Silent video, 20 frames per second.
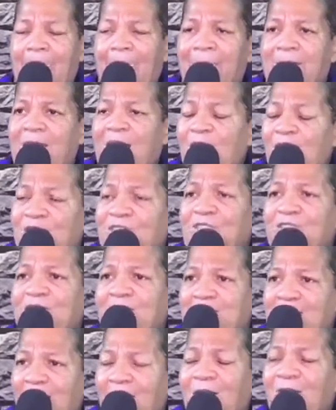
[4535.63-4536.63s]
Don't you
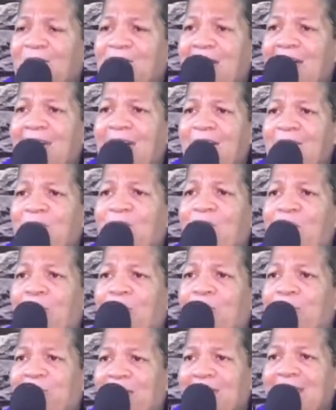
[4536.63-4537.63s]
know that if you're
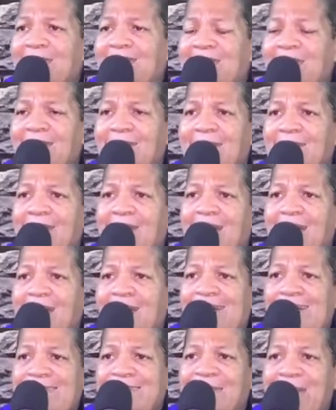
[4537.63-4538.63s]
obedient,
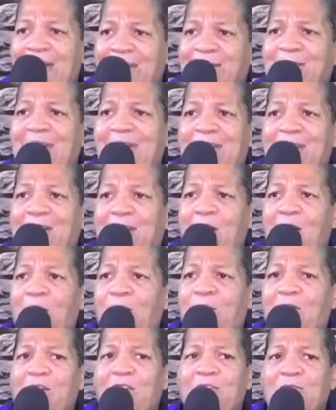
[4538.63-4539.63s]
that that go
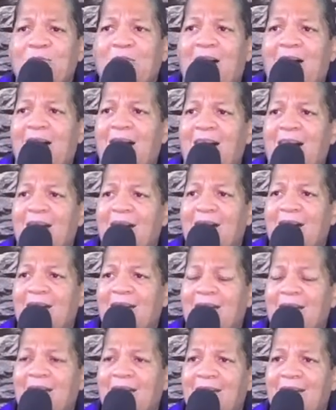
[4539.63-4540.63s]
where you are?
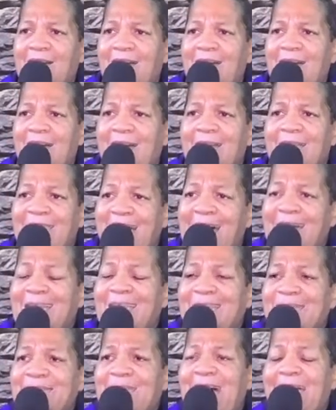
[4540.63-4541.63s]
That
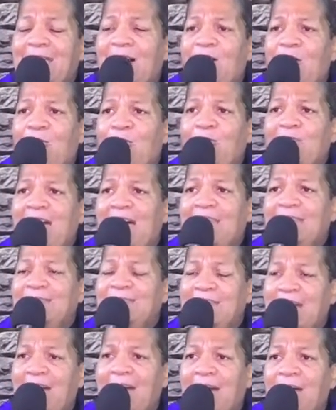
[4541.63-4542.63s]
is not a whole lot of
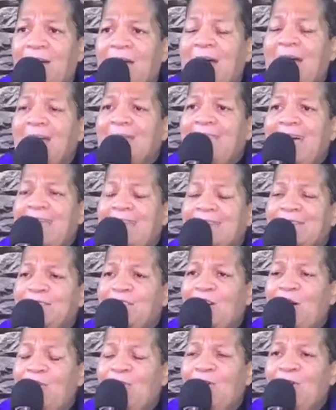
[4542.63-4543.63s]
time. That is
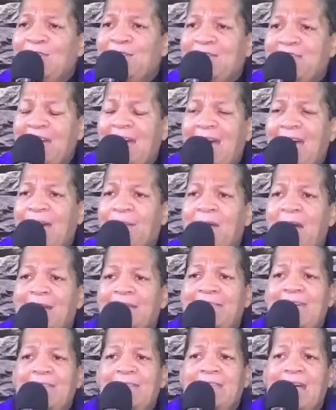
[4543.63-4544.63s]
no more time
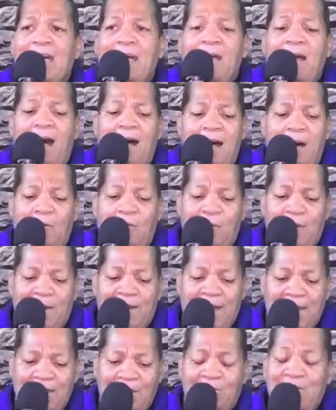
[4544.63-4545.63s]
than uh,
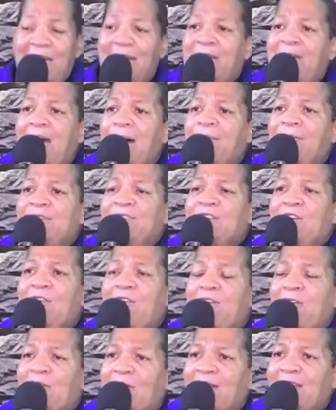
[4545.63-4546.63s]
getting on that campus
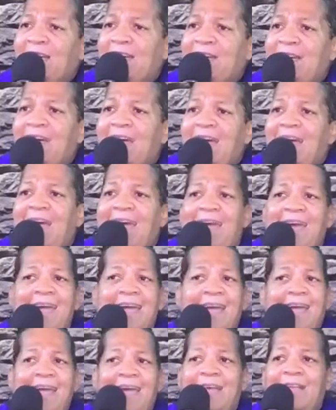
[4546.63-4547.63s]
early and,
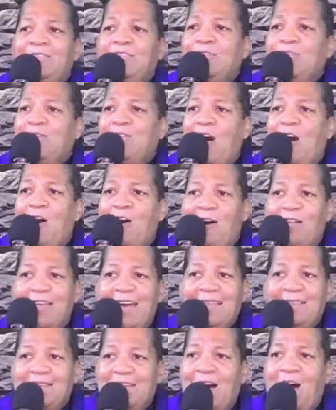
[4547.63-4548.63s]
and, and doing all
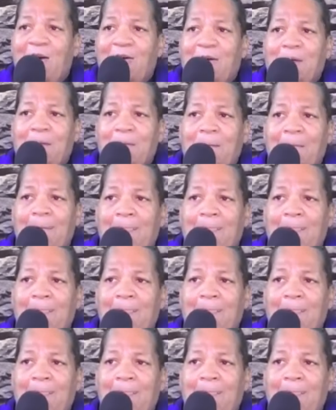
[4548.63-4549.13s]
that talking